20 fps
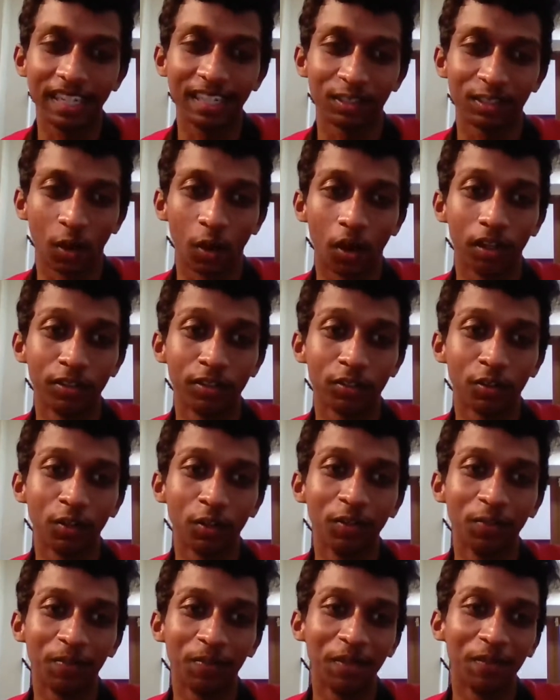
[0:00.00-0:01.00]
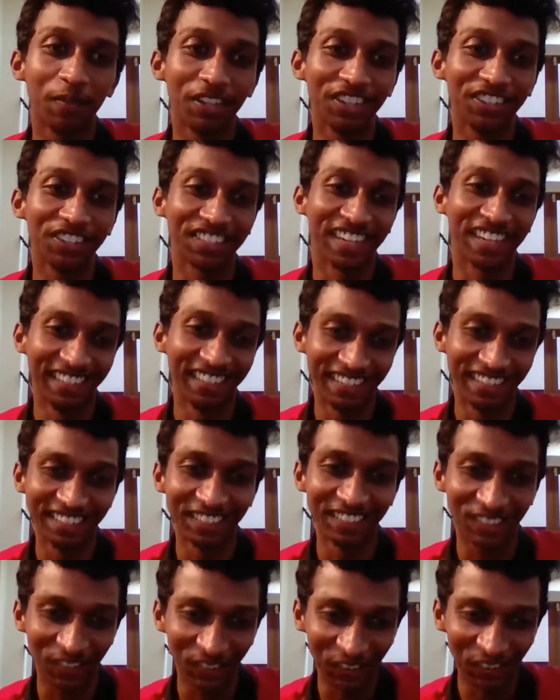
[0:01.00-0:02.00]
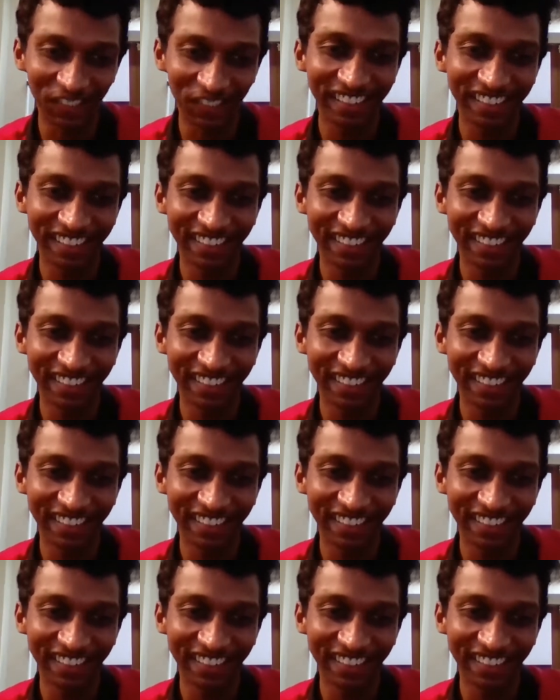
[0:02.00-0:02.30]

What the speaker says: It's also people you studied in school